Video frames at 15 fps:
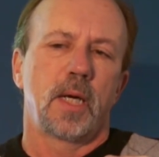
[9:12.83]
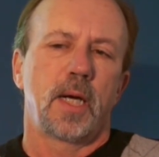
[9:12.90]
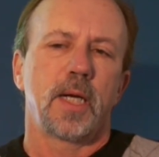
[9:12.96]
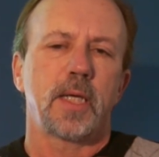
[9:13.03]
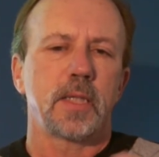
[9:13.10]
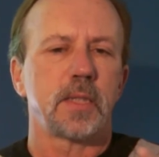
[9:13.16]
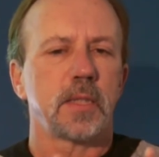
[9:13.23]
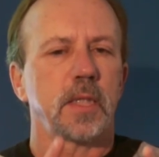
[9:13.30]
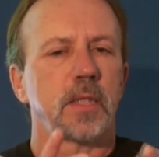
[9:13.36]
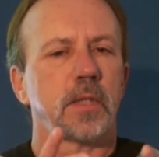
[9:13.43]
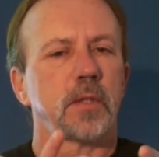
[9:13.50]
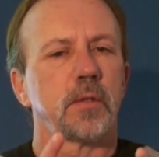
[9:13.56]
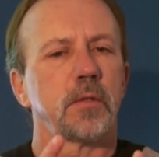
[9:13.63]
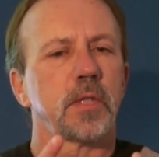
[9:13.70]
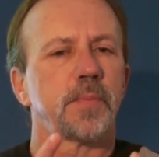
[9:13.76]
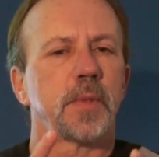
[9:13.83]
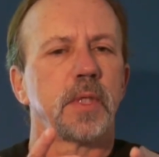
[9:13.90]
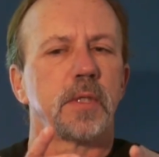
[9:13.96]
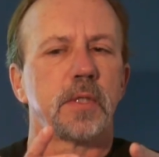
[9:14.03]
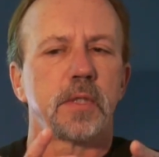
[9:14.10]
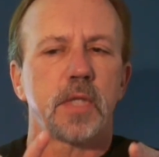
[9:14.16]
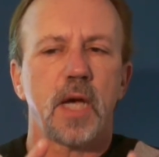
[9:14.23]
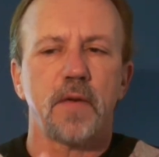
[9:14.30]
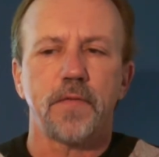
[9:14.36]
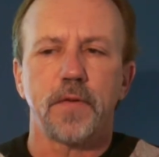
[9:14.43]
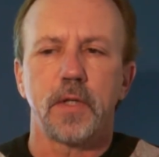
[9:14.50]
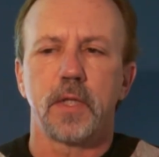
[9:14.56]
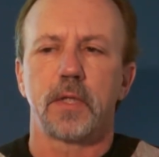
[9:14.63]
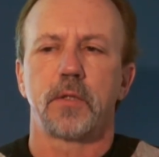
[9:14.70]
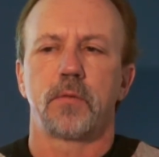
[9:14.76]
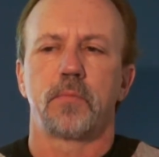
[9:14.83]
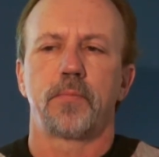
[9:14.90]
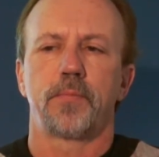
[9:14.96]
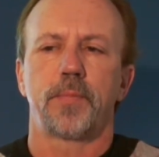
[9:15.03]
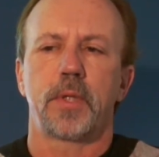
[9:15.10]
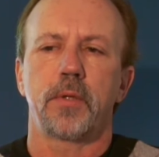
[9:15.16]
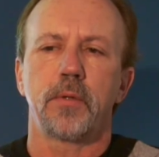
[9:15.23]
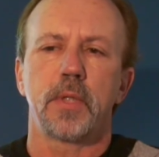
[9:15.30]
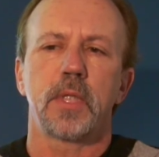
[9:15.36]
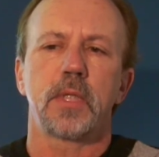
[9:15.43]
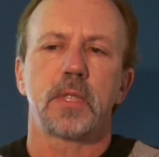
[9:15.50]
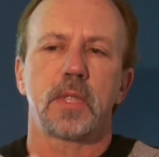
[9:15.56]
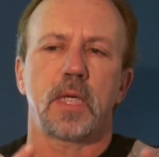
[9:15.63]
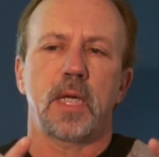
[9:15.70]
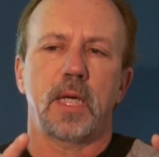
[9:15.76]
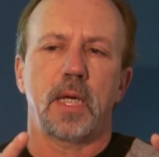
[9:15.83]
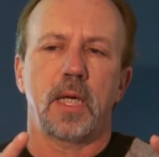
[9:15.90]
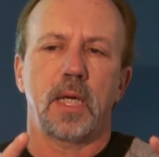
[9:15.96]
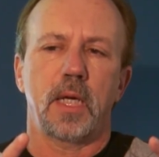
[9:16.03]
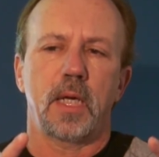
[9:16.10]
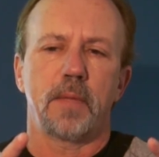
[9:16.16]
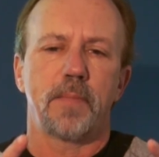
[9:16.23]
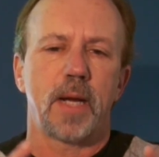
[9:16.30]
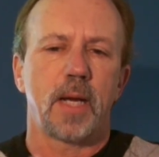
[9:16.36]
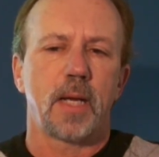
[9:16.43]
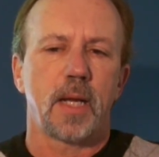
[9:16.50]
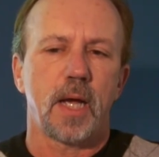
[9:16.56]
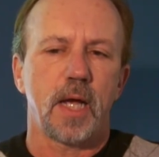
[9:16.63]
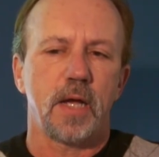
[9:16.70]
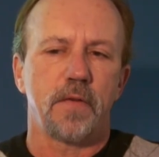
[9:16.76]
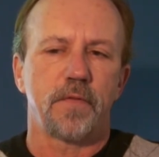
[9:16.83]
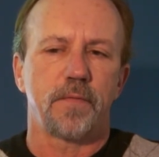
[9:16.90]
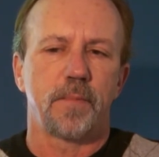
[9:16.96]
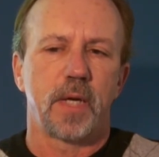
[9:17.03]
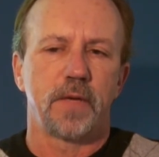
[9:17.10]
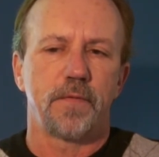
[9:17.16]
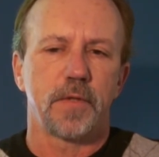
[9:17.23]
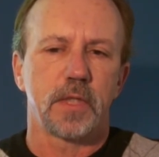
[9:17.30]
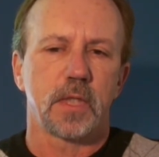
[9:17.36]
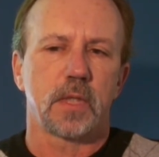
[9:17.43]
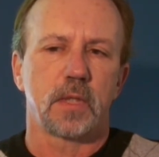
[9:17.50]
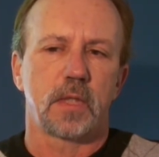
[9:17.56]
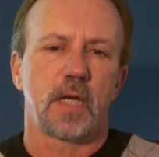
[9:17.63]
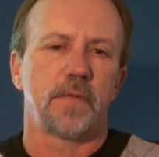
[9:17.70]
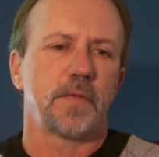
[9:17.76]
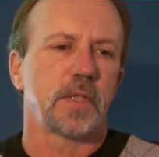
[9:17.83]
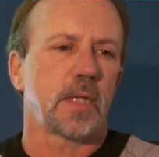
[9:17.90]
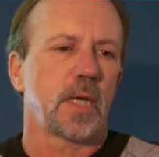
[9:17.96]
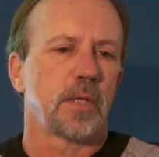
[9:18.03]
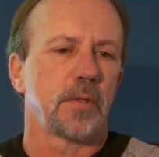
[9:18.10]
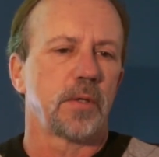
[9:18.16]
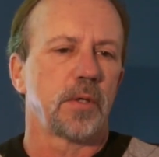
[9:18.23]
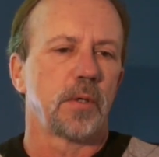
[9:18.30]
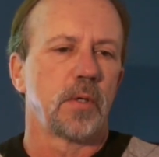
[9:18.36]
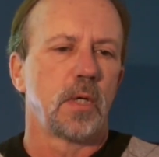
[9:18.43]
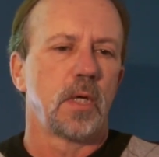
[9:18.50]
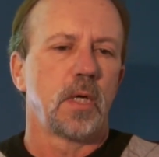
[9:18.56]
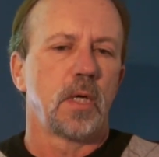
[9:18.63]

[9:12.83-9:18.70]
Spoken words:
I can see that there's been definite periods in my life, my physical life as Andrew,